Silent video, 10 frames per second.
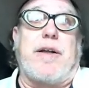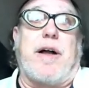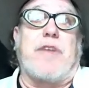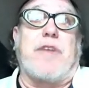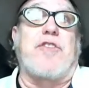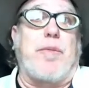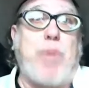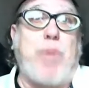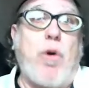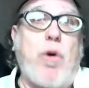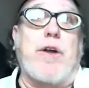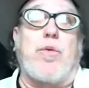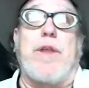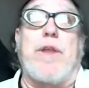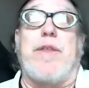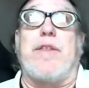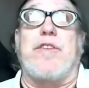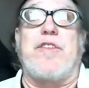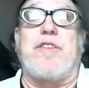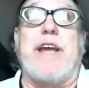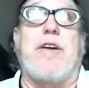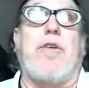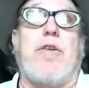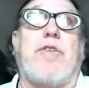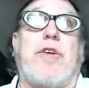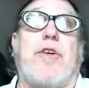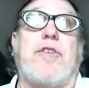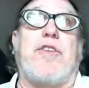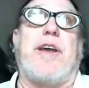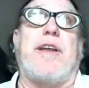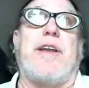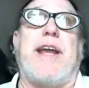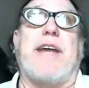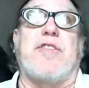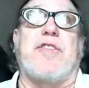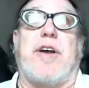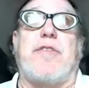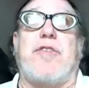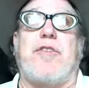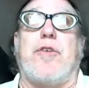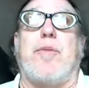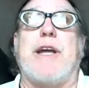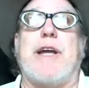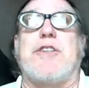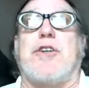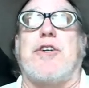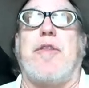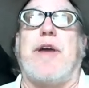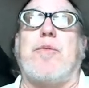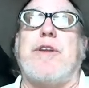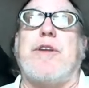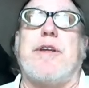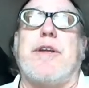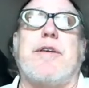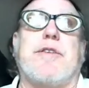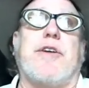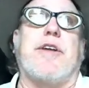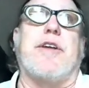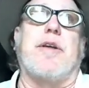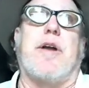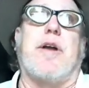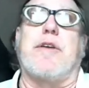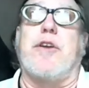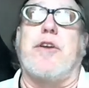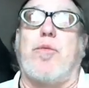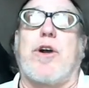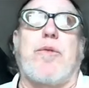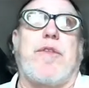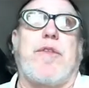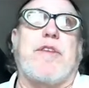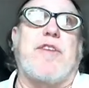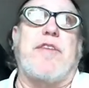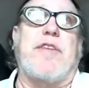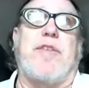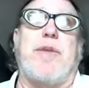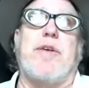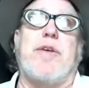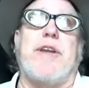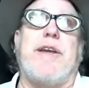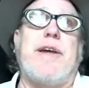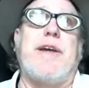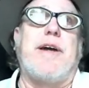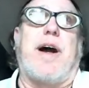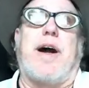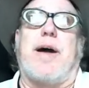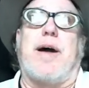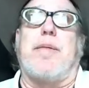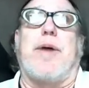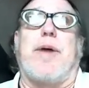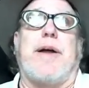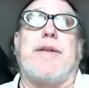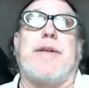support within the stakeholders at NASA to make sure that we did good work with accessibility. And